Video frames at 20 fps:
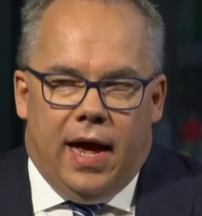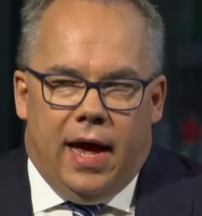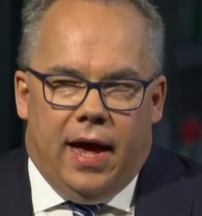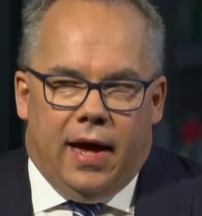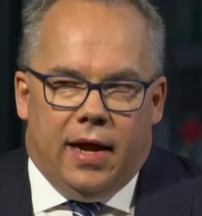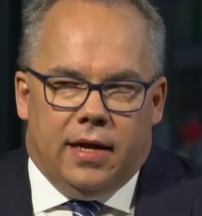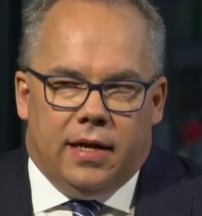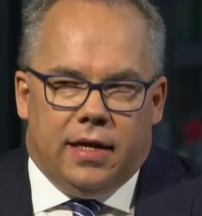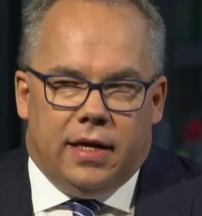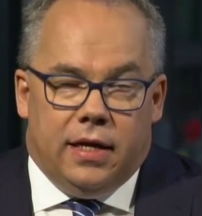
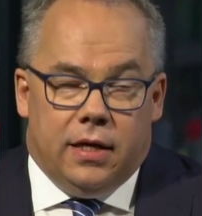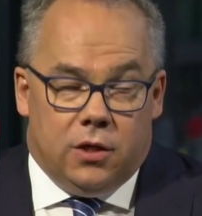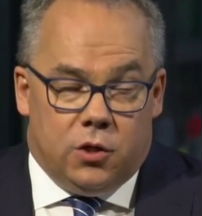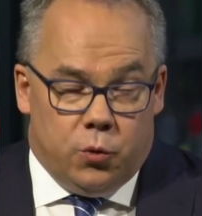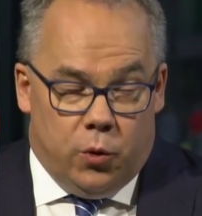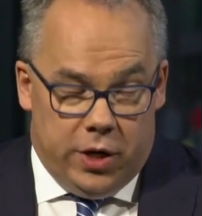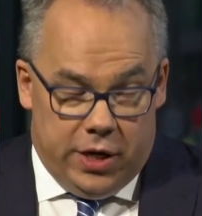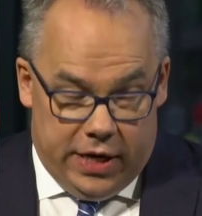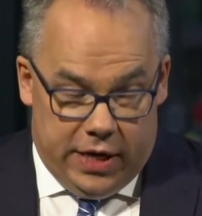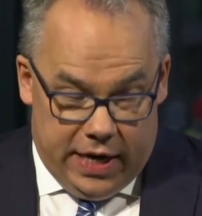And
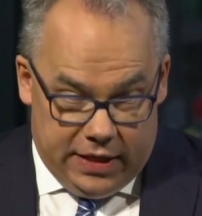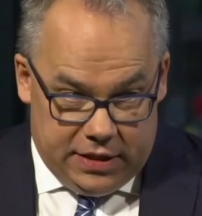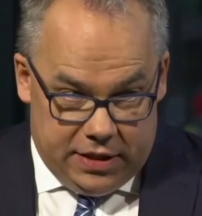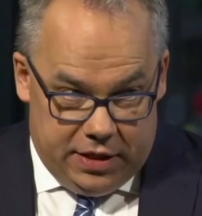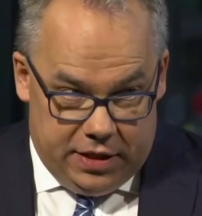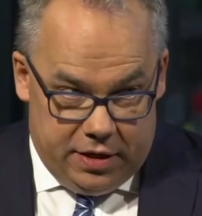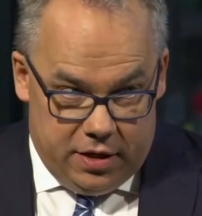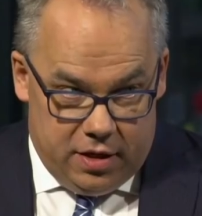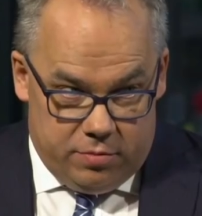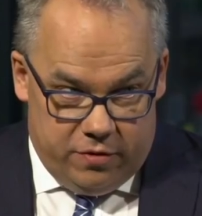in
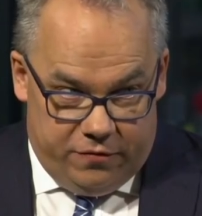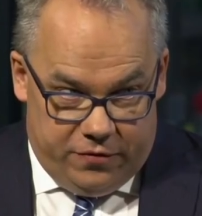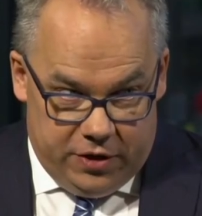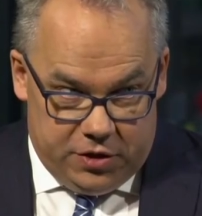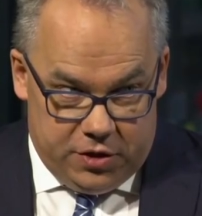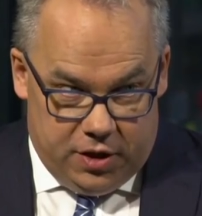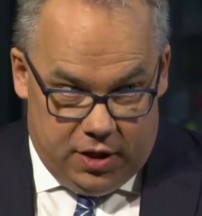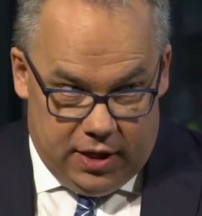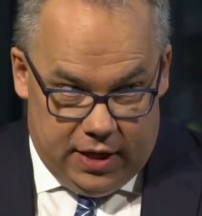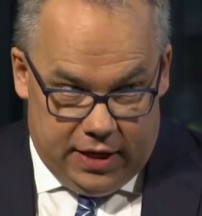2018, in the
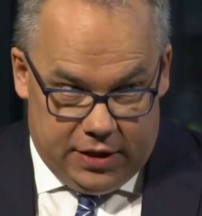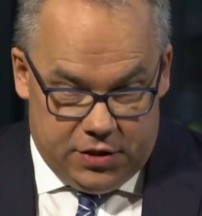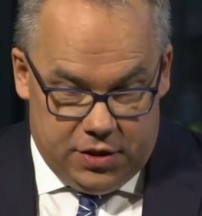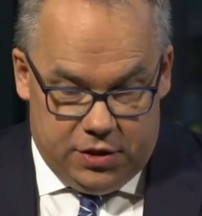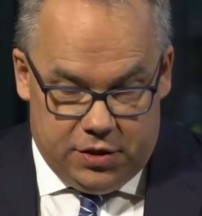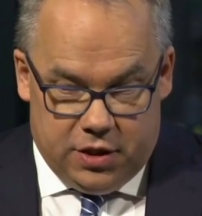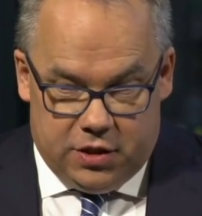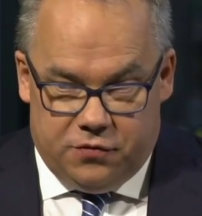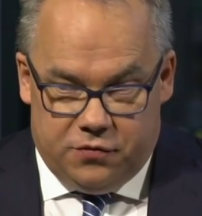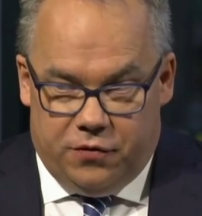provincial
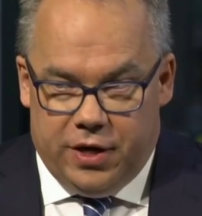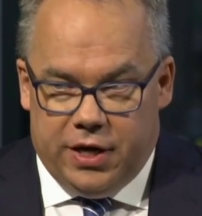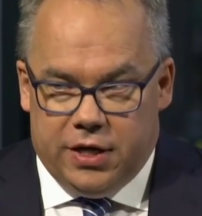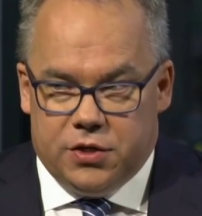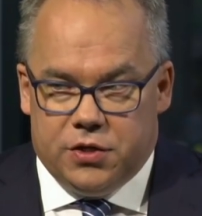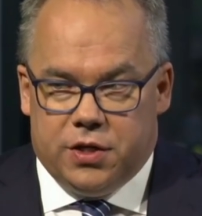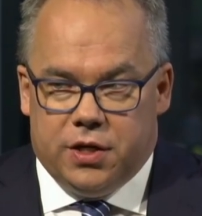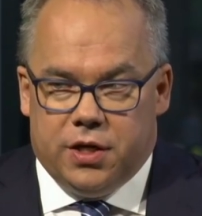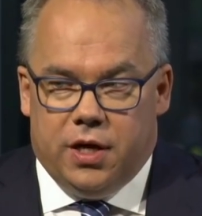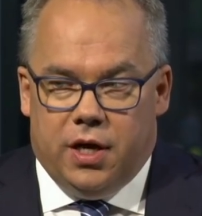election just
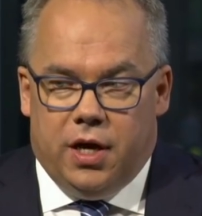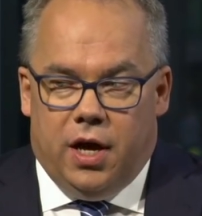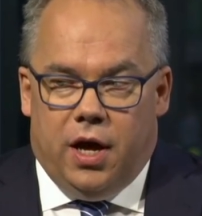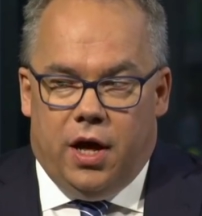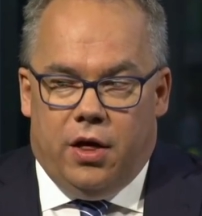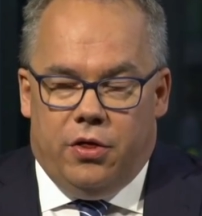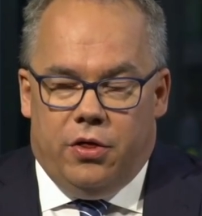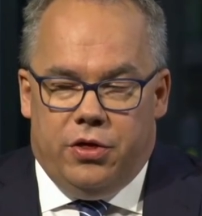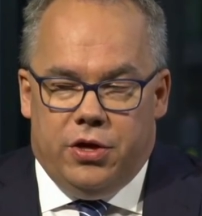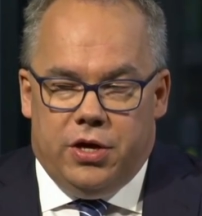finished,
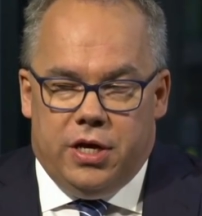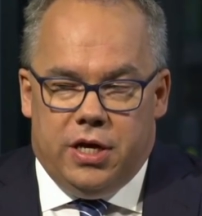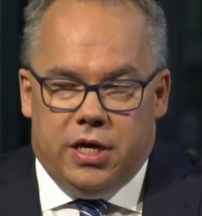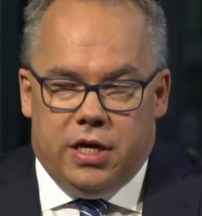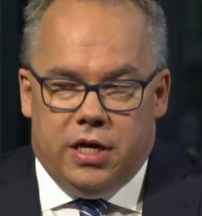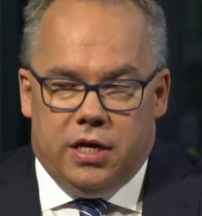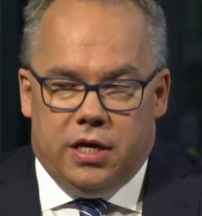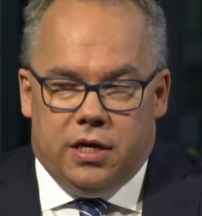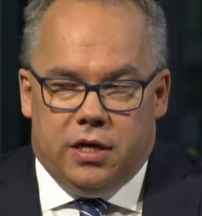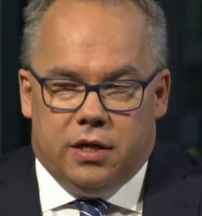
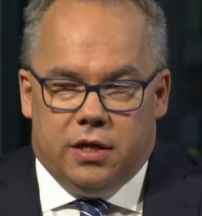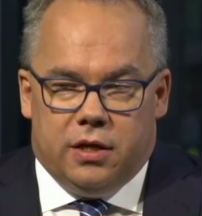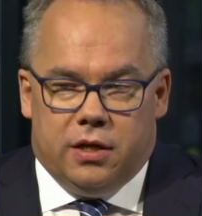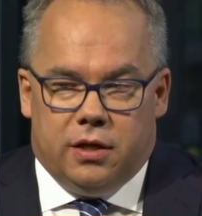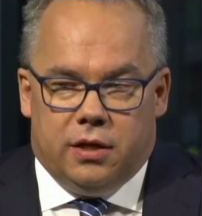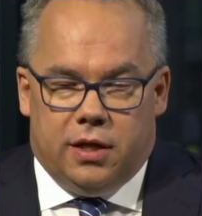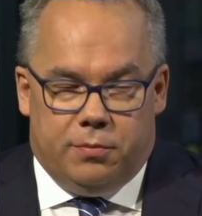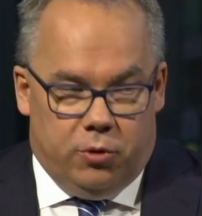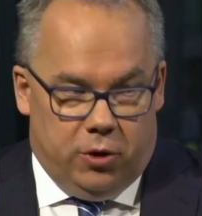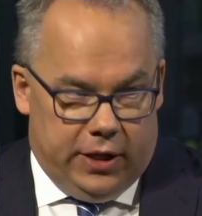the
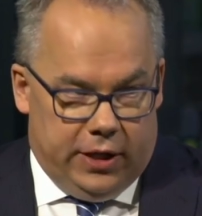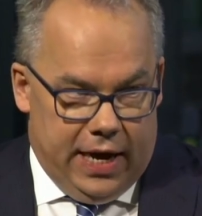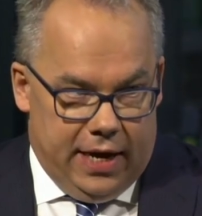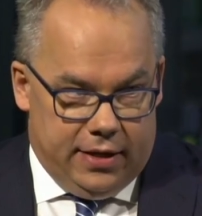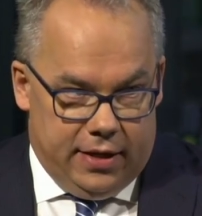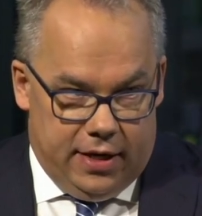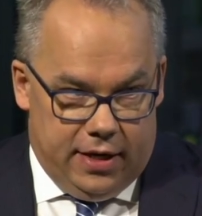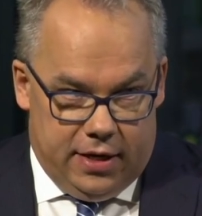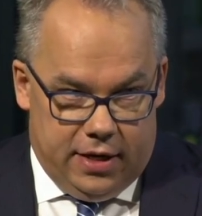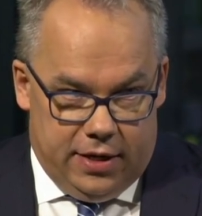Liberal
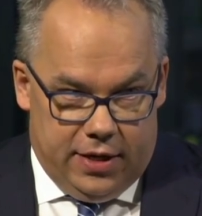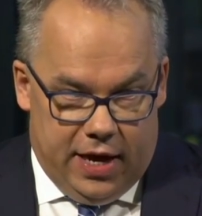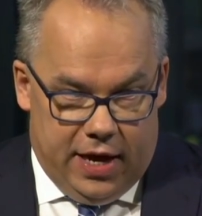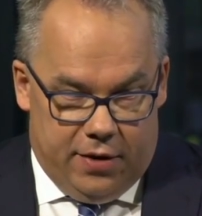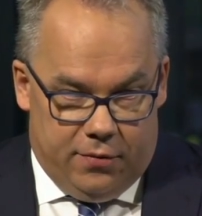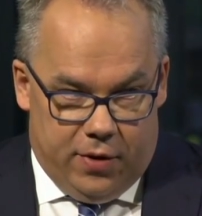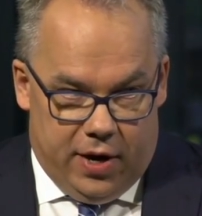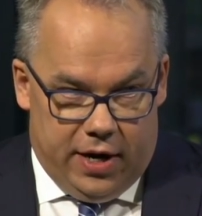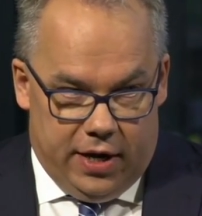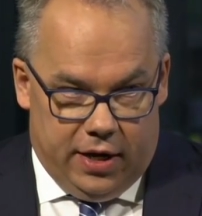candidate in
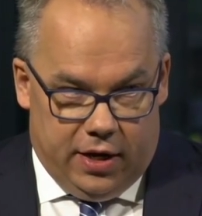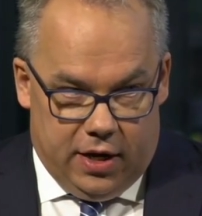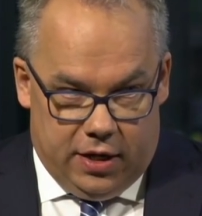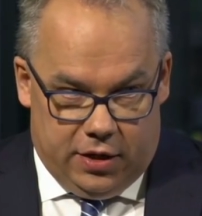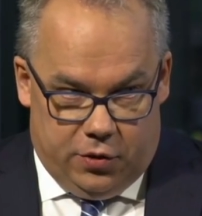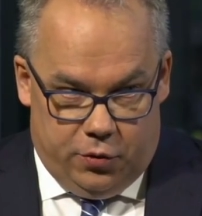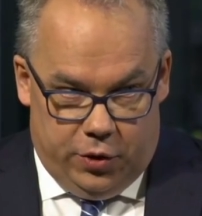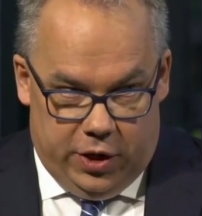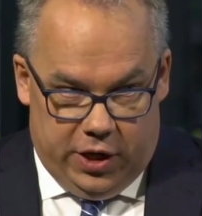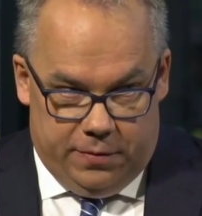that riding
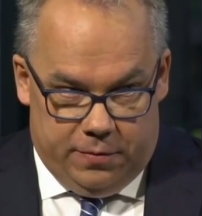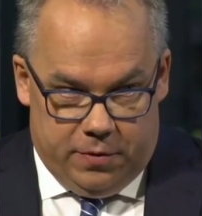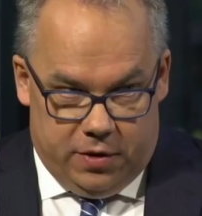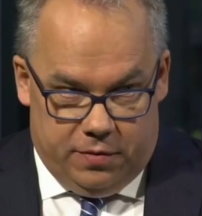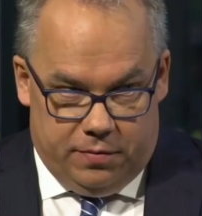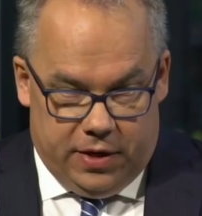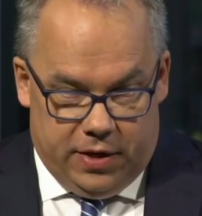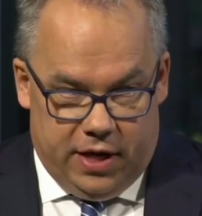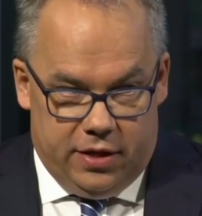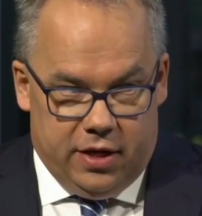got
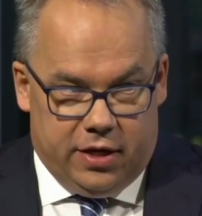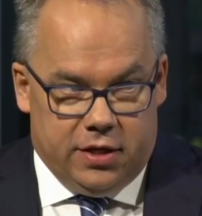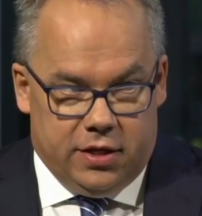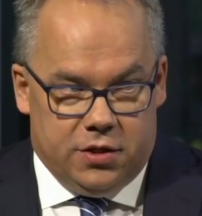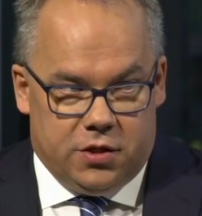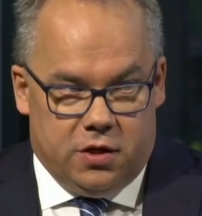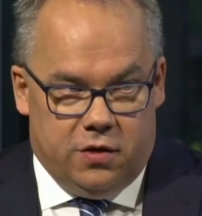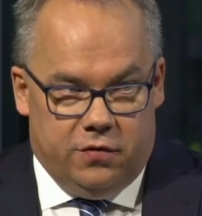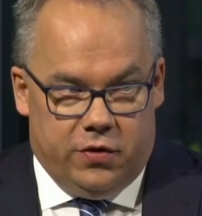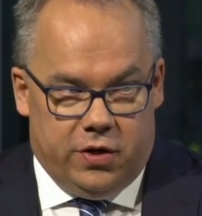creamed by the
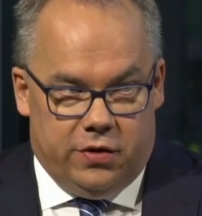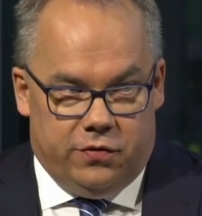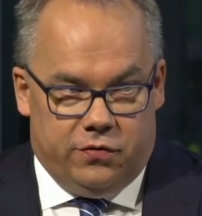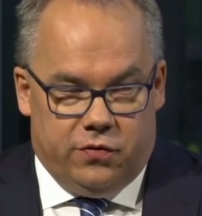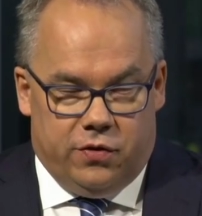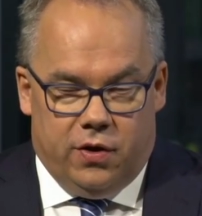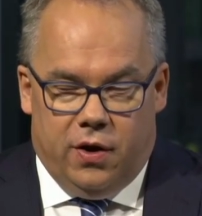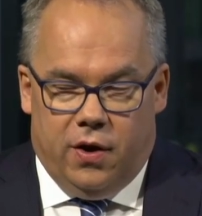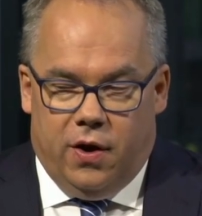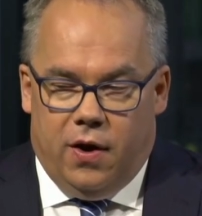Conservative.